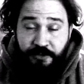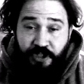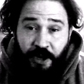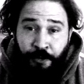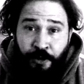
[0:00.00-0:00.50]

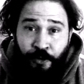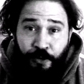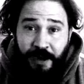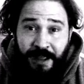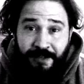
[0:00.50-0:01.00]
Jared
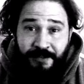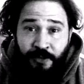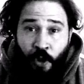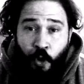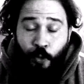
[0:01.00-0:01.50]
Hurd is
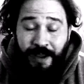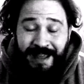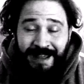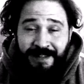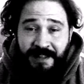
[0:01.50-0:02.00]
no
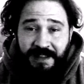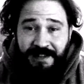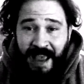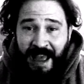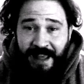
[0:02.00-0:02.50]

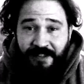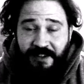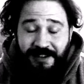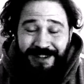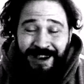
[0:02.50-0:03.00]
easy
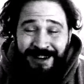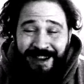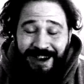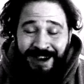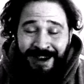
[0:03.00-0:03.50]
task.
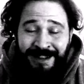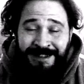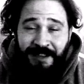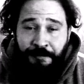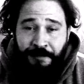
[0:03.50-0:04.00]
Young,
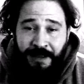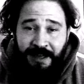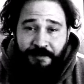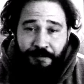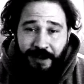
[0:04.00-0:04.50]

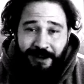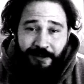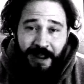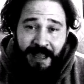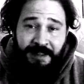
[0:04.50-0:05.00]
undefeated
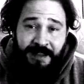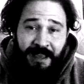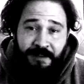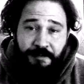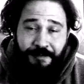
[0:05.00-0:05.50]
fighter,
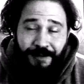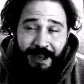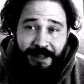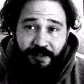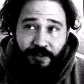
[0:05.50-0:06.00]
eighteen
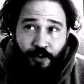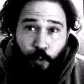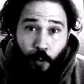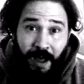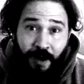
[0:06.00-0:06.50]
fights,
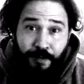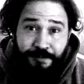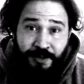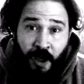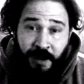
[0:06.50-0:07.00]

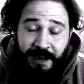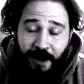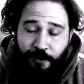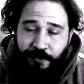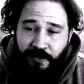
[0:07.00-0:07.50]
twelve
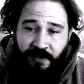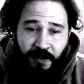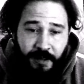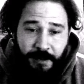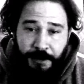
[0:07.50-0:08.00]

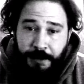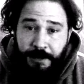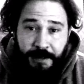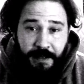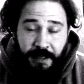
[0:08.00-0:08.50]
knockouts.
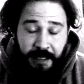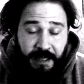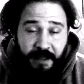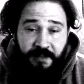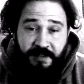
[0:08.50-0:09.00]

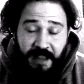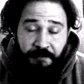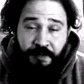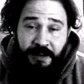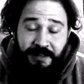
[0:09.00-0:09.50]
He is
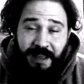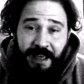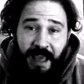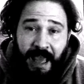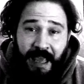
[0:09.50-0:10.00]

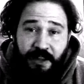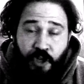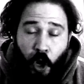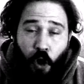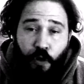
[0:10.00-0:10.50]
definitely a
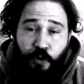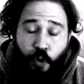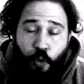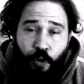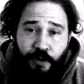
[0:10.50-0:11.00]

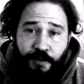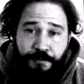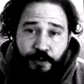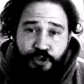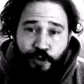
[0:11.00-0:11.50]
tall order
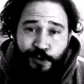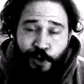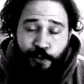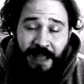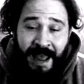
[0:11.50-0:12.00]
for
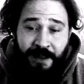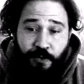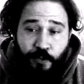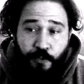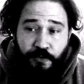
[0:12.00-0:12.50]
Jojo Dan,
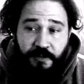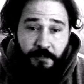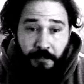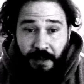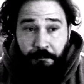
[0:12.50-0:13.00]

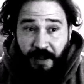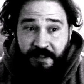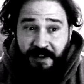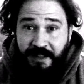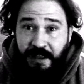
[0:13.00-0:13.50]
who's
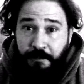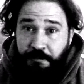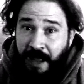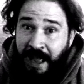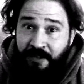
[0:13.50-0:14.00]

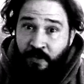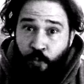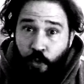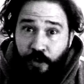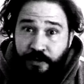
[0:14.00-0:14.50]
basically
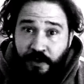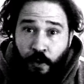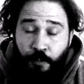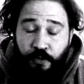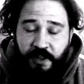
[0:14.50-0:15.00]
hasn't worked in
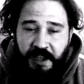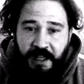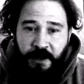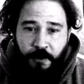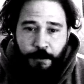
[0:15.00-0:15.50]
almost a
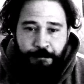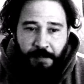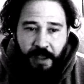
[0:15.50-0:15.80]
year.